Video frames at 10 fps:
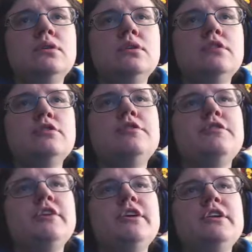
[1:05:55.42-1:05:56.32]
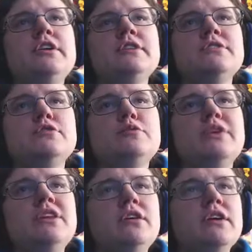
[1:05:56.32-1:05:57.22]
the fairy docks over
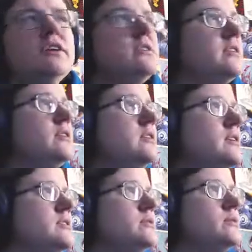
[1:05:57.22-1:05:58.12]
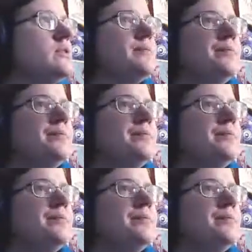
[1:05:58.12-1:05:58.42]
by the Arcanus Guild. That's the one.